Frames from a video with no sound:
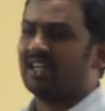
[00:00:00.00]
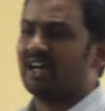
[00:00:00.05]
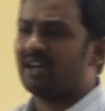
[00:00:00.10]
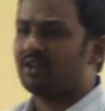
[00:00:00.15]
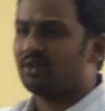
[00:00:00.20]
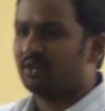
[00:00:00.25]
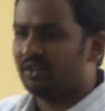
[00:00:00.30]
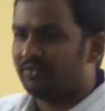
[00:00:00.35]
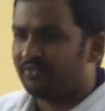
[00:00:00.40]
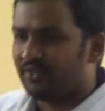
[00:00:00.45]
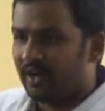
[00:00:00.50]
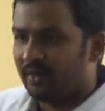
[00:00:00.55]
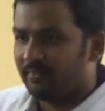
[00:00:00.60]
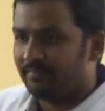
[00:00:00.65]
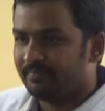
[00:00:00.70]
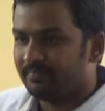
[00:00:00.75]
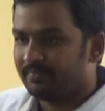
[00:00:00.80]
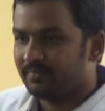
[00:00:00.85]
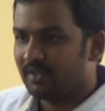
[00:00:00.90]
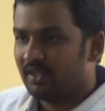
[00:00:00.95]
is a debtor to the
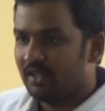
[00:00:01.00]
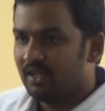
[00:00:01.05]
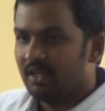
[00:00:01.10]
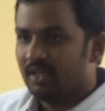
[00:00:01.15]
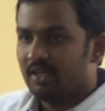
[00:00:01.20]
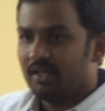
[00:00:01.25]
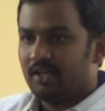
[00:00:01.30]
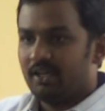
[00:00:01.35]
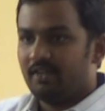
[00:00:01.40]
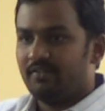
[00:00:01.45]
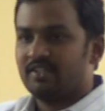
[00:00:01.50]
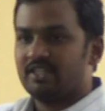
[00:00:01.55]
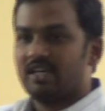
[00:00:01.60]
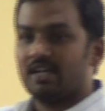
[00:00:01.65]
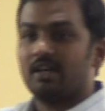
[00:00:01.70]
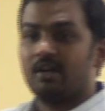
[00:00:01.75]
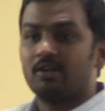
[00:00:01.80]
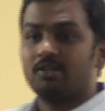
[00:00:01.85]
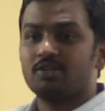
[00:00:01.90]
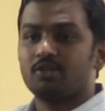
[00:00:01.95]
firm. If his
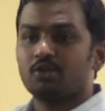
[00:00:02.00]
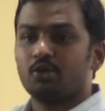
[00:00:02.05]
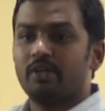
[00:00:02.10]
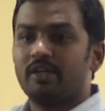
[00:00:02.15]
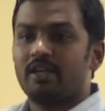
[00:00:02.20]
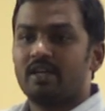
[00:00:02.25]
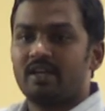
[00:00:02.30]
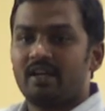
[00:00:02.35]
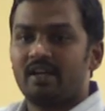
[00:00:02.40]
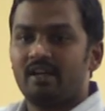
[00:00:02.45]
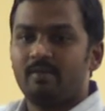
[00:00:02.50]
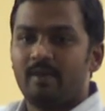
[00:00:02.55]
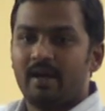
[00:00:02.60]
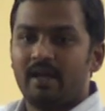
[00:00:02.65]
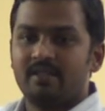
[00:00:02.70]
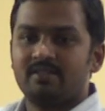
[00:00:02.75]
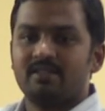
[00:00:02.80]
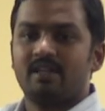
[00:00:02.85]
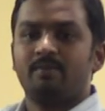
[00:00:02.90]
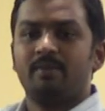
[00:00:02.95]
account is showing a credit
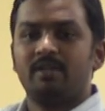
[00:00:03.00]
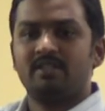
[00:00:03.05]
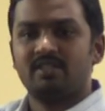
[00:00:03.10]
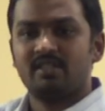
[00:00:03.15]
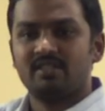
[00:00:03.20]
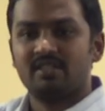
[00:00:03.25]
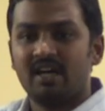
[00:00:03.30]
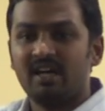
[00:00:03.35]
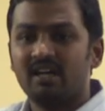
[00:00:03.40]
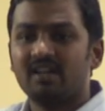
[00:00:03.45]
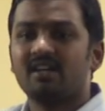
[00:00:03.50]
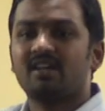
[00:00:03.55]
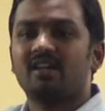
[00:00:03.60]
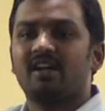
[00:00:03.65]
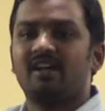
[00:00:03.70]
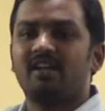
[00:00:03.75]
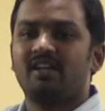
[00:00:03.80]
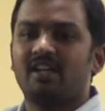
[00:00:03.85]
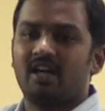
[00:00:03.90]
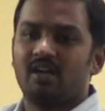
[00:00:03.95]
balance, that means he is a
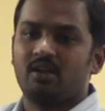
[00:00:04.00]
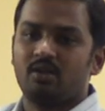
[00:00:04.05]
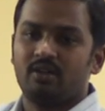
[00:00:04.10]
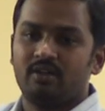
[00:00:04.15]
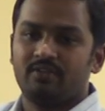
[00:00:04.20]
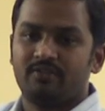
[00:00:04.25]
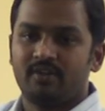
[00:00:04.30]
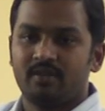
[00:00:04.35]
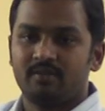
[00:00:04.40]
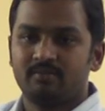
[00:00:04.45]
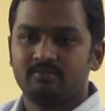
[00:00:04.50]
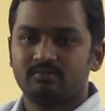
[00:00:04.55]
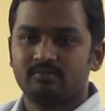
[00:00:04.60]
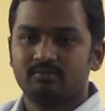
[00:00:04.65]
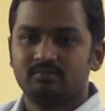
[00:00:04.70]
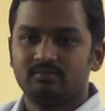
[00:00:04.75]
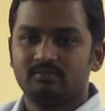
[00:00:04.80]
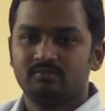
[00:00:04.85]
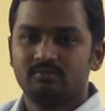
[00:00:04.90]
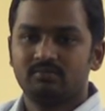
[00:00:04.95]
creditor to the firm.
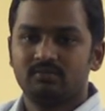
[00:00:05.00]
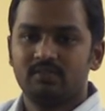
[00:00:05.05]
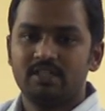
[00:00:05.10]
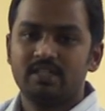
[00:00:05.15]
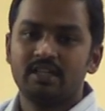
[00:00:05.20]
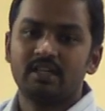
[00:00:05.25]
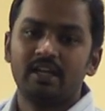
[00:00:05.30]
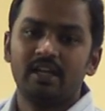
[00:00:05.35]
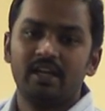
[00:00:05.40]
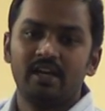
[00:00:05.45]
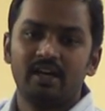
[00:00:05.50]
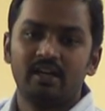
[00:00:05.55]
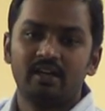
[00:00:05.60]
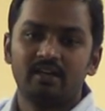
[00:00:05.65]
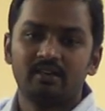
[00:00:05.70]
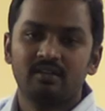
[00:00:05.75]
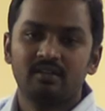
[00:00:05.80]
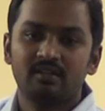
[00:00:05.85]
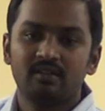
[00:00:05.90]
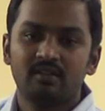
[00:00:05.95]
Is it
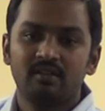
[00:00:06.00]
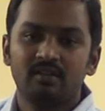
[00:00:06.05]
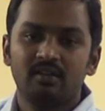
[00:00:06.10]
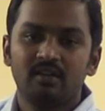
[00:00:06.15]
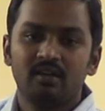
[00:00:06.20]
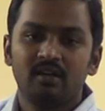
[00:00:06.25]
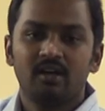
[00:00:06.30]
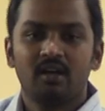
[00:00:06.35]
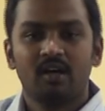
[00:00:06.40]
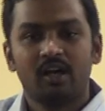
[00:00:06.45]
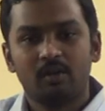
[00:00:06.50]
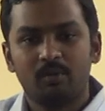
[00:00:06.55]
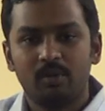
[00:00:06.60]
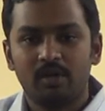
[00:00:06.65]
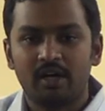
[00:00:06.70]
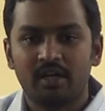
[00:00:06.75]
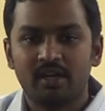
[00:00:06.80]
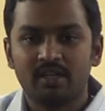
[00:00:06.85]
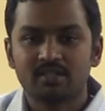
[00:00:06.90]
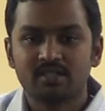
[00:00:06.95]
clear? Are you
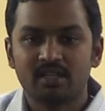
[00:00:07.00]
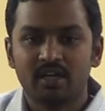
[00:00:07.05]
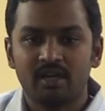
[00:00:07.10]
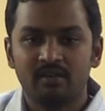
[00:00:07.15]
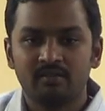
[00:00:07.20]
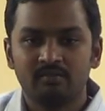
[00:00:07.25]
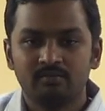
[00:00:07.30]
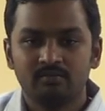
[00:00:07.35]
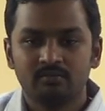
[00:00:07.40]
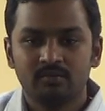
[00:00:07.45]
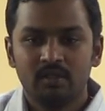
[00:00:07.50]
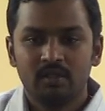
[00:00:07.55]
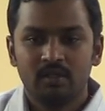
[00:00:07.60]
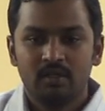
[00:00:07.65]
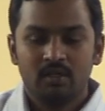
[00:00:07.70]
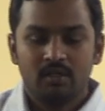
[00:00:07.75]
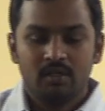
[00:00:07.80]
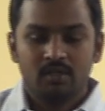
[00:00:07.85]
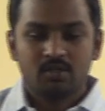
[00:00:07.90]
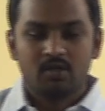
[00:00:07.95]
able to understand?
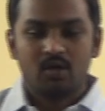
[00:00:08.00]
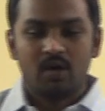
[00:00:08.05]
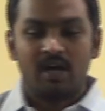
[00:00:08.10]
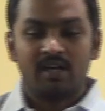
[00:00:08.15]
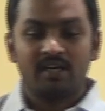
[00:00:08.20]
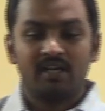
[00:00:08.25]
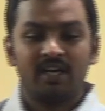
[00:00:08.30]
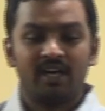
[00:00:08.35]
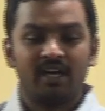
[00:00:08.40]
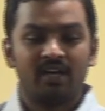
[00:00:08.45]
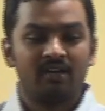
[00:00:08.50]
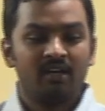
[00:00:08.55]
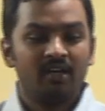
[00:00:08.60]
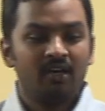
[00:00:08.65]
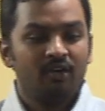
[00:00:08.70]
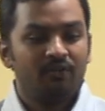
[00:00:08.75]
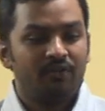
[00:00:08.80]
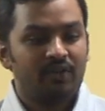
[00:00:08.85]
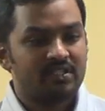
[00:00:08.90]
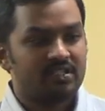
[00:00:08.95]
So
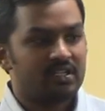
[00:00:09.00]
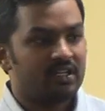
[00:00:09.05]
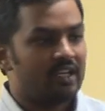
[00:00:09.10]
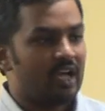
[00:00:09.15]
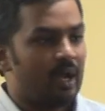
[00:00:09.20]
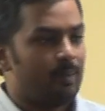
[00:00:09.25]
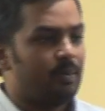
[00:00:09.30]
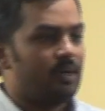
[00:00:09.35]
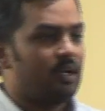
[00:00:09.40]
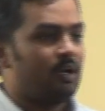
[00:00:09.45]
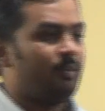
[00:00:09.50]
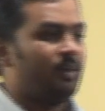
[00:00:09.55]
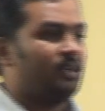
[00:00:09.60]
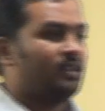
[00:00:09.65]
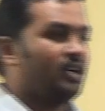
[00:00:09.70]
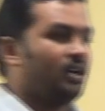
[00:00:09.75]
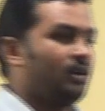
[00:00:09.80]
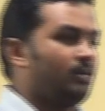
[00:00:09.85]
under fixed capital